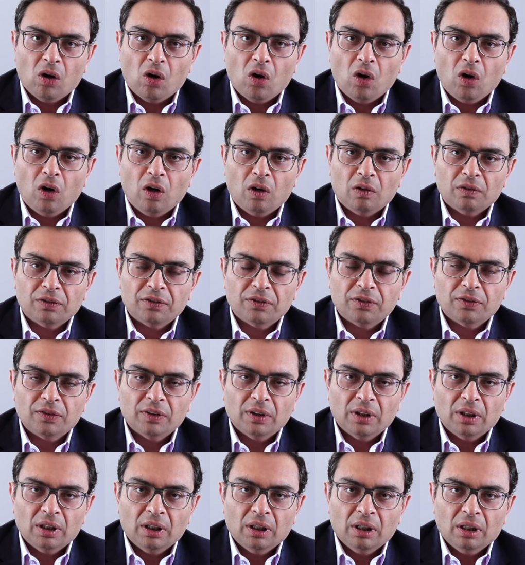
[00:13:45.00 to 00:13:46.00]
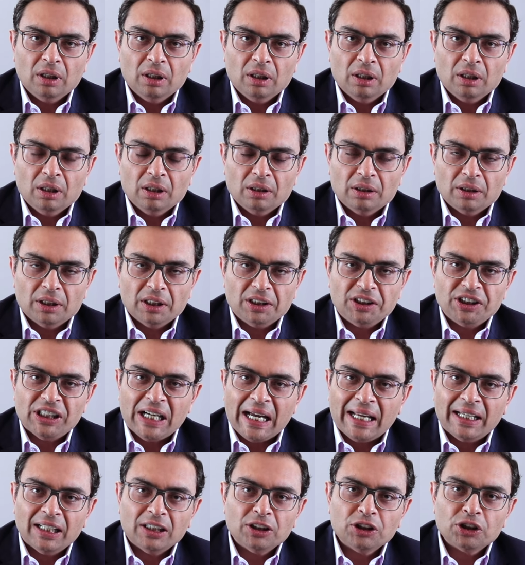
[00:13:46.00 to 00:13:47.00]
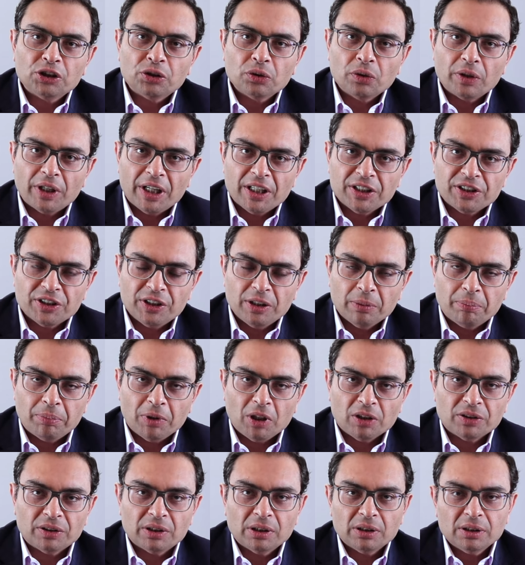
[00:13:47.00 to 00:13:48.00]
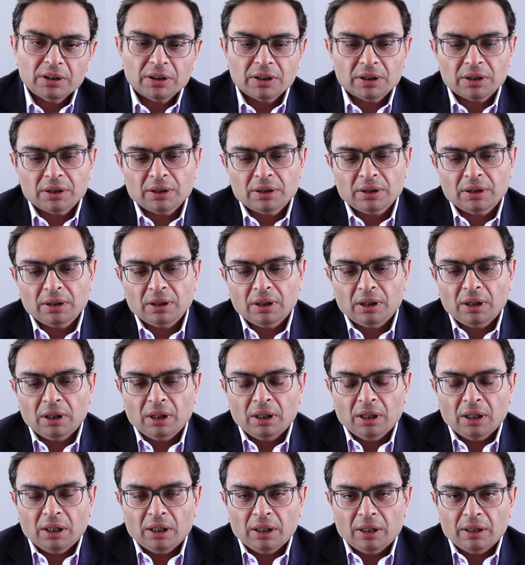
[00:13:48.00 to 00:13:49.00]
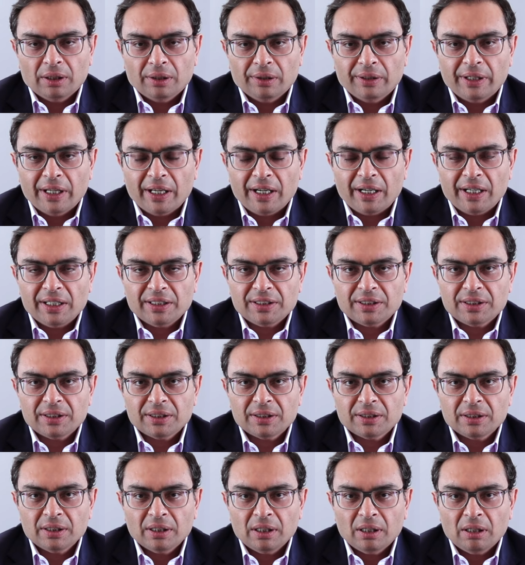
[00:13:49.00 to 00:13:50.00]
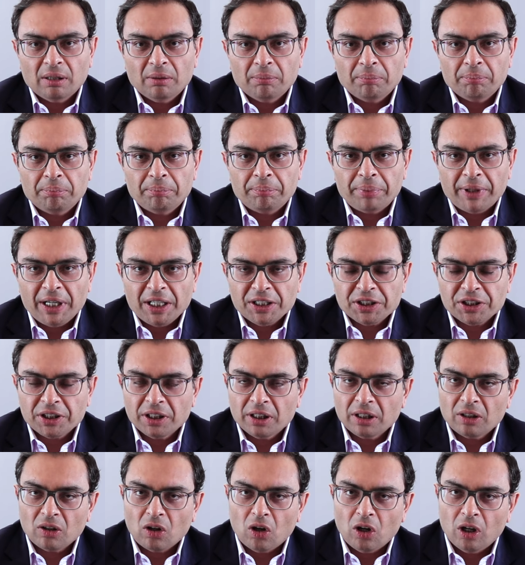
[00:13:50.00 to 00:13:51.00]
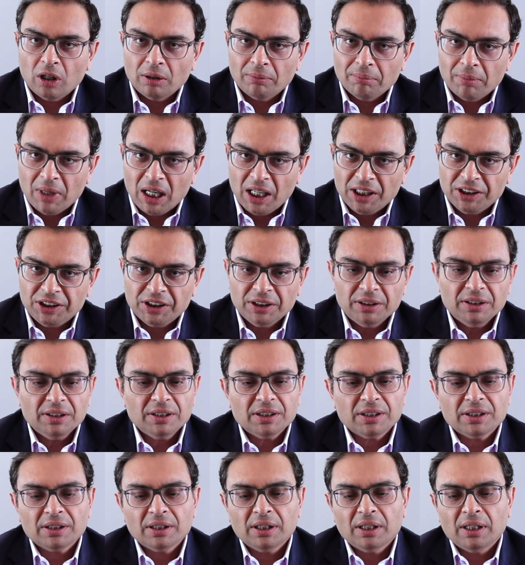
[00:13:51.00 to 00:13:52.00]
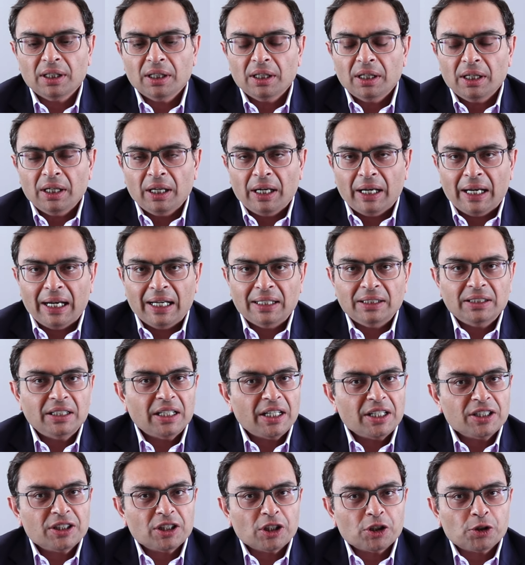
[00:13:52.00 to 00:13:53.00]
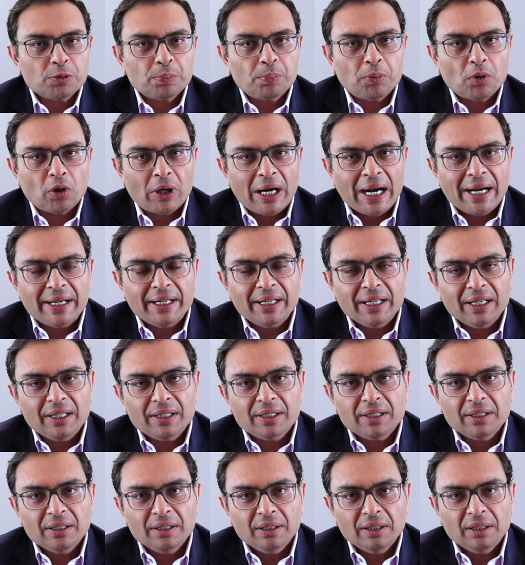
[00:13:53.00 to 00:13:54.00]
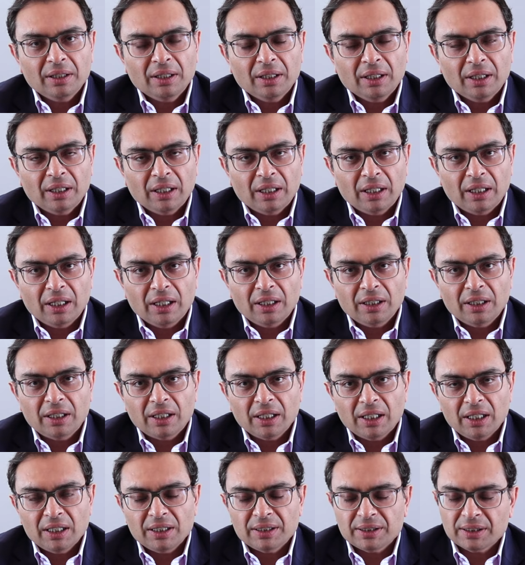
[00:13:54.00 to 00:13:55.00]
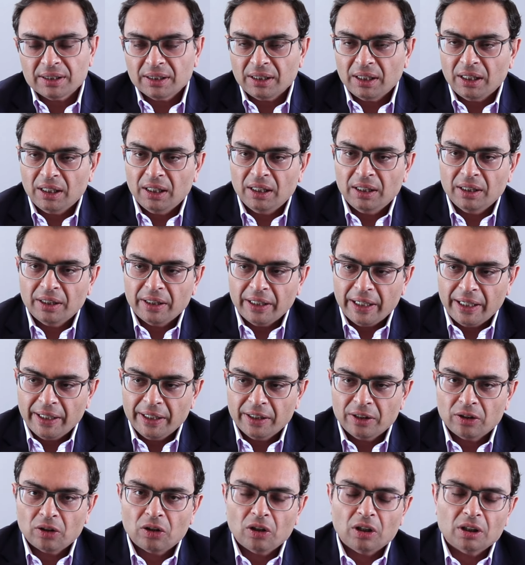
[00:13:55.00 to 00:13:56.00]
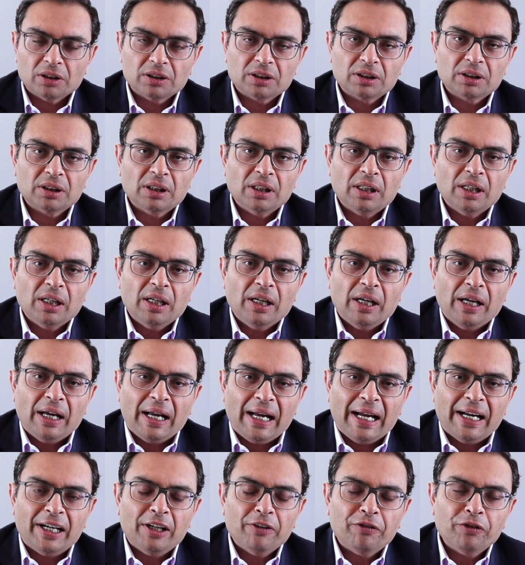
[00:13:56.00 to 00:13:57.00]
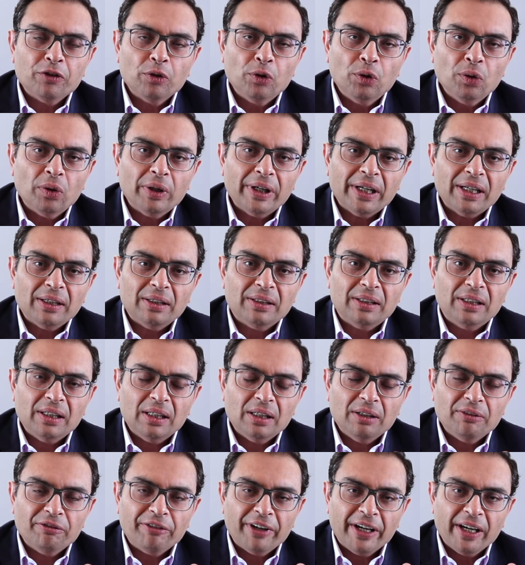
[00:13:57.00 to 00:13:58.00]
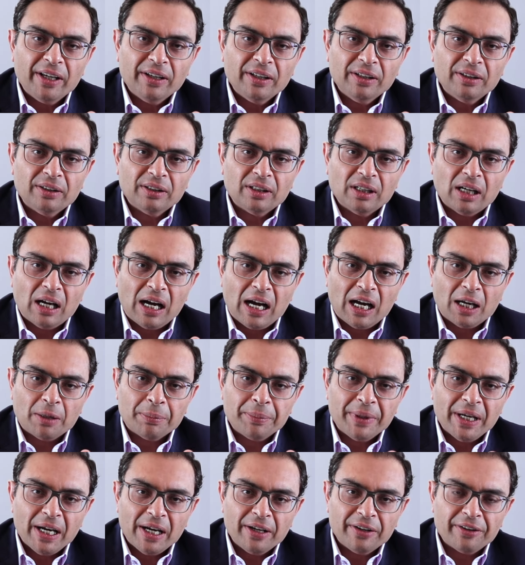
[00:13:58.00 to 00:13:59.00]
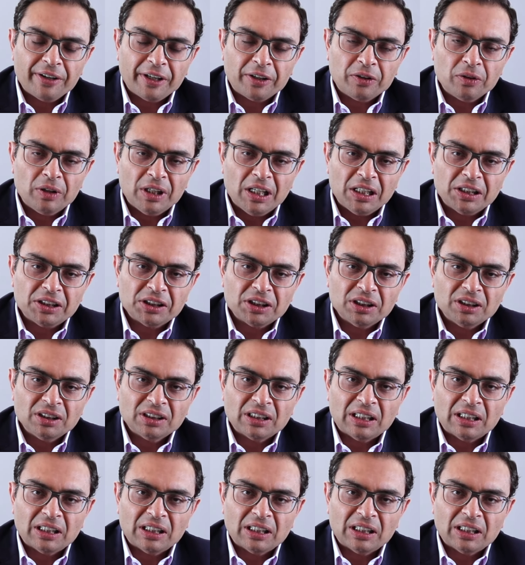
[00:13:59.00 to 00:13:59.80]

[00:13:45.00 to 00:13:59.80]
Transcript: of the challenge to raise deposits, there is pressure on margins, and there is a sporadic increase in credit costs. And if you look at the way the RBI regulations